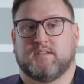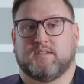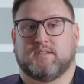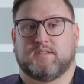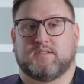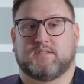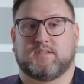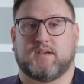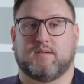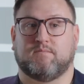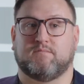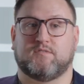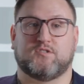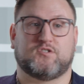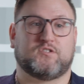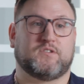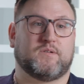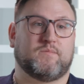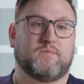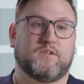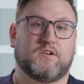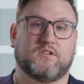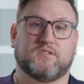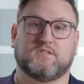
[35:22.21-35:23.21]
Some
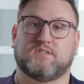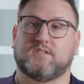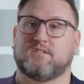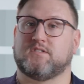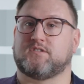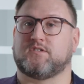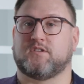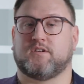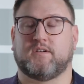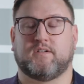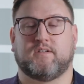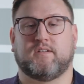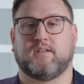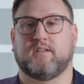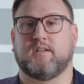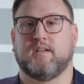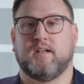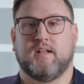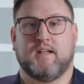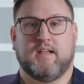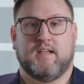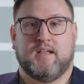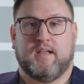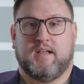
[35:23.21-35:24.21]
distributors in certain
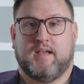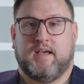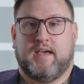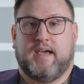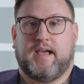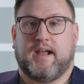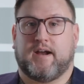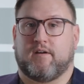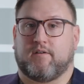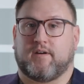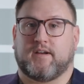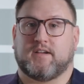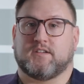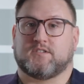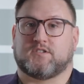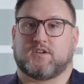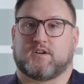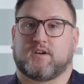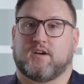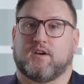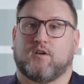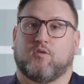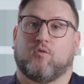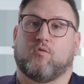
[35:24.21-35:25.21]
areas are
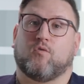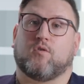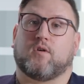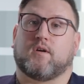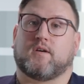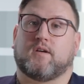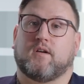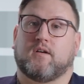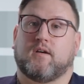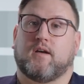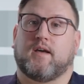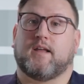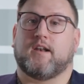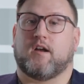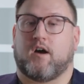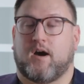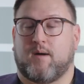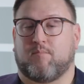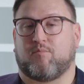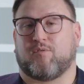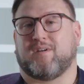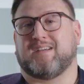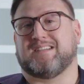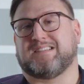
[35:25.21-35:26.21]
going to work and
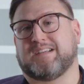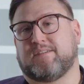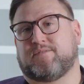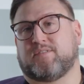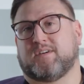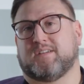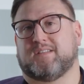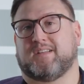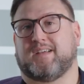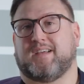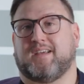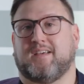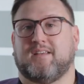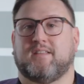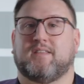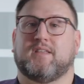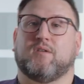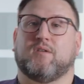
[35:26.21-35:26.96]
operate differently than